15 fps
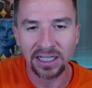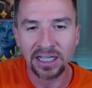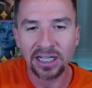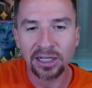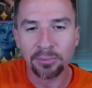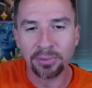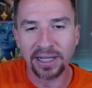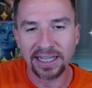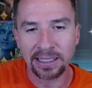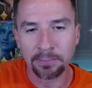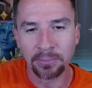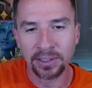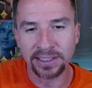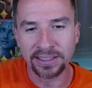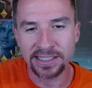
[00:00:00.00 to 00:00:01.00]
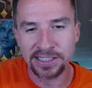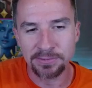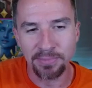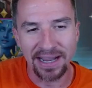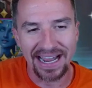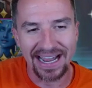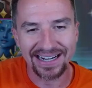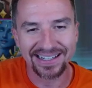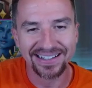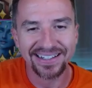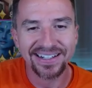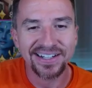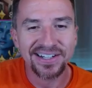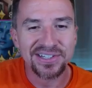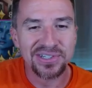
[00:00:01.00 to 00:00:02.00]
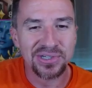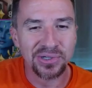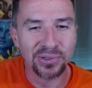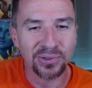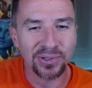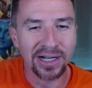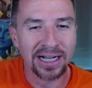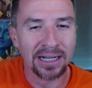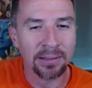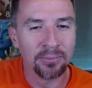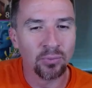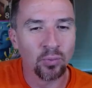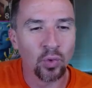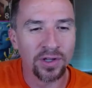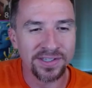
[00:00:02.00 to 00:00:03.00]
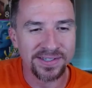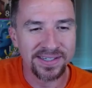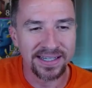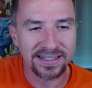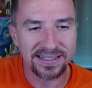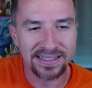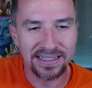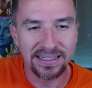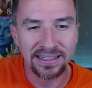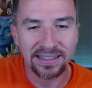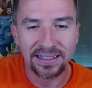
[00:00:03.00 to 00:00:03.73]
But I can bring this back to 160